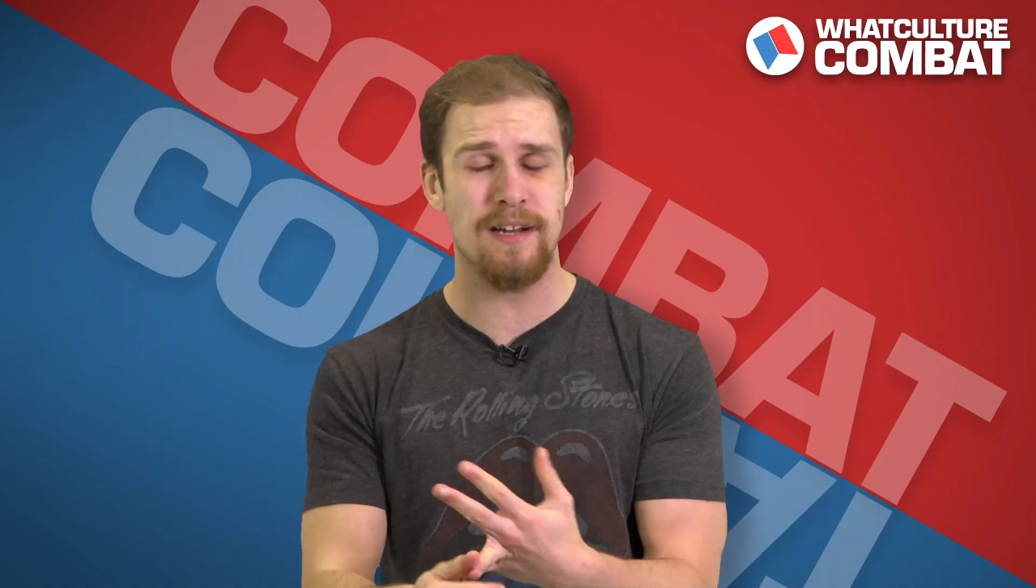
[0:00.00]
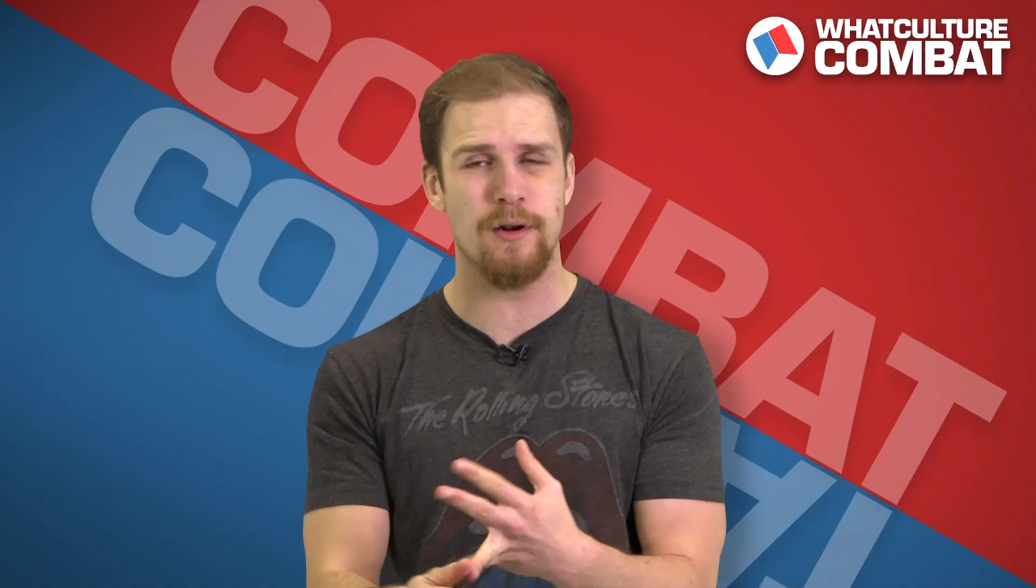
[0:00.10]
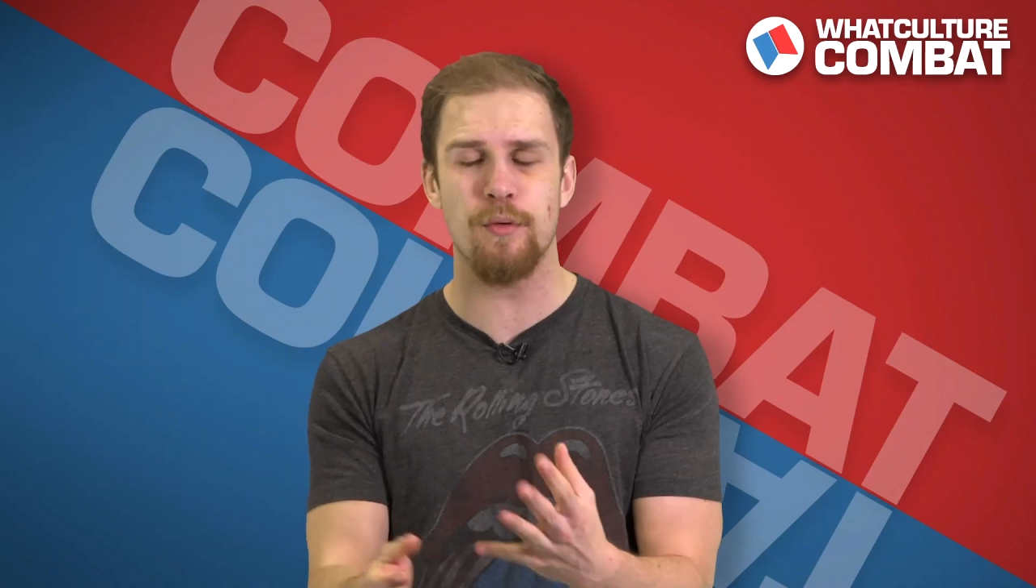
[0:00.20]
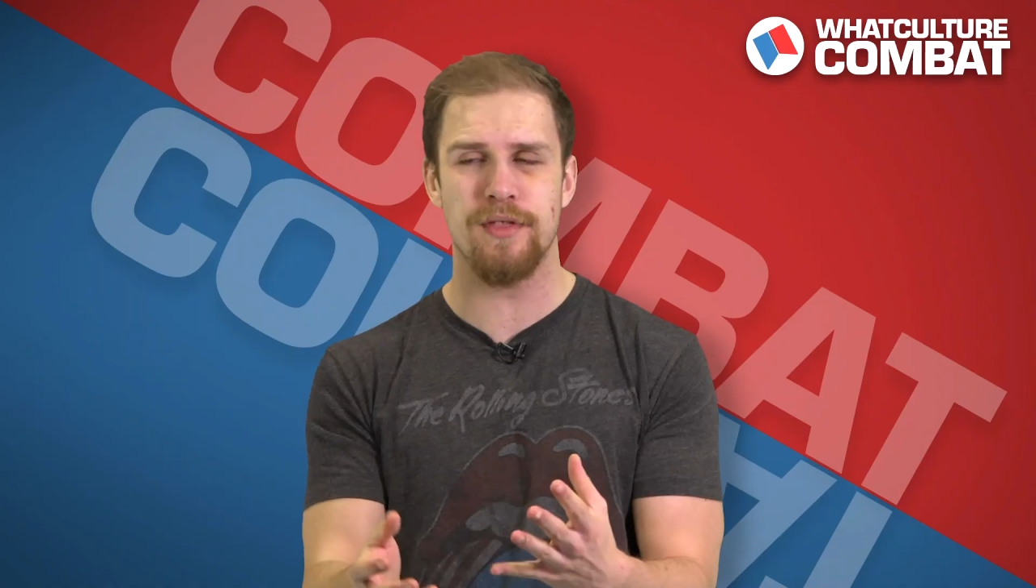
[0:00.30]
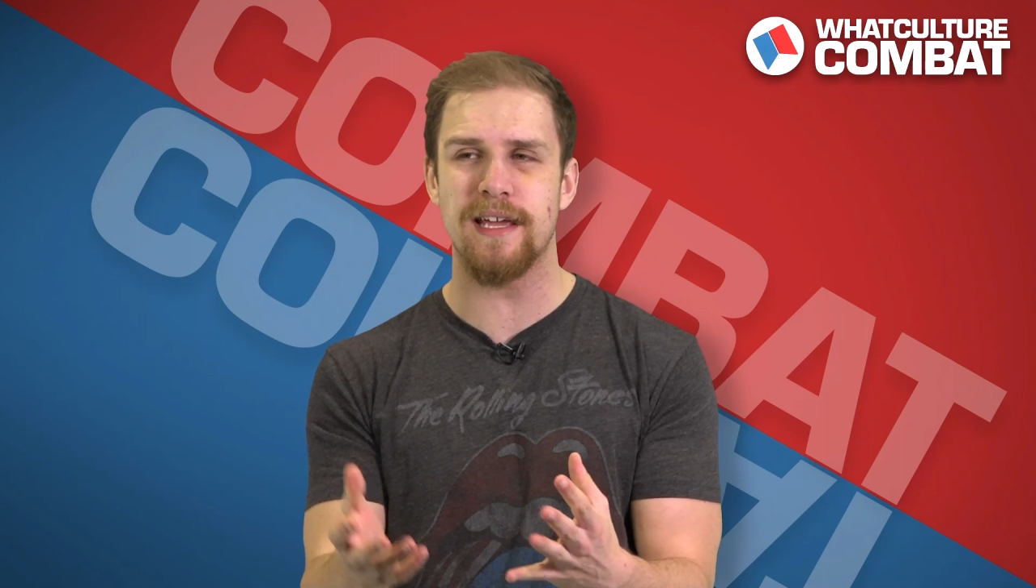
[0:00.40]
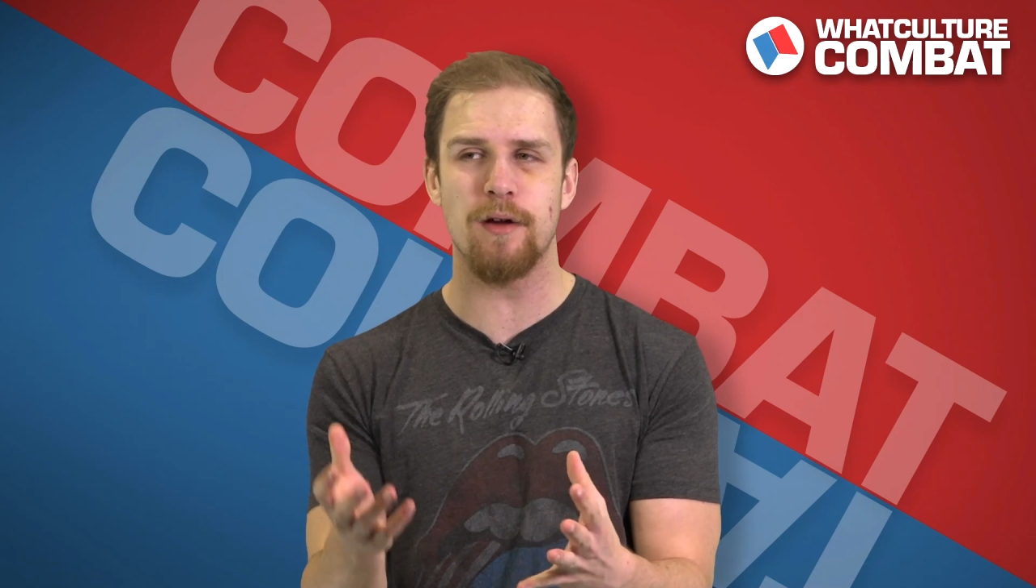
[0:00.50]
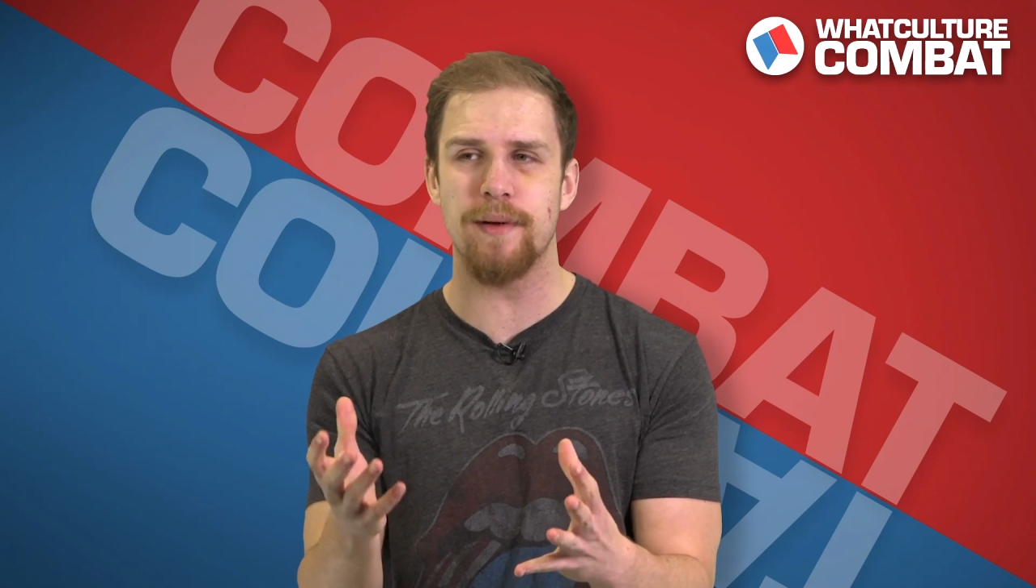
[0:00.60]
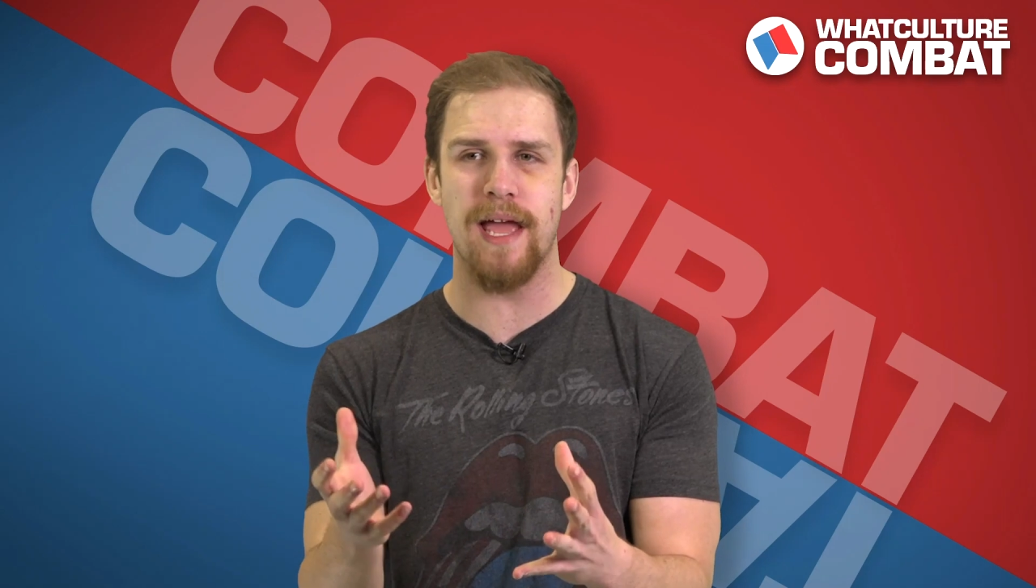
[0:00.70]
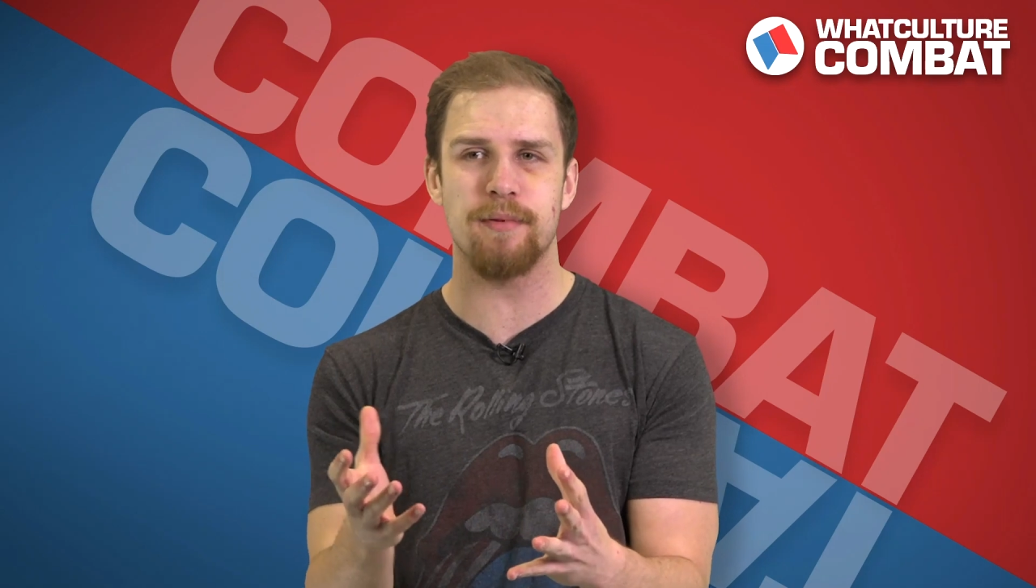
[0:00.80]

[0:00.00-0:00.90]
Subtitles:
I don't think he'll be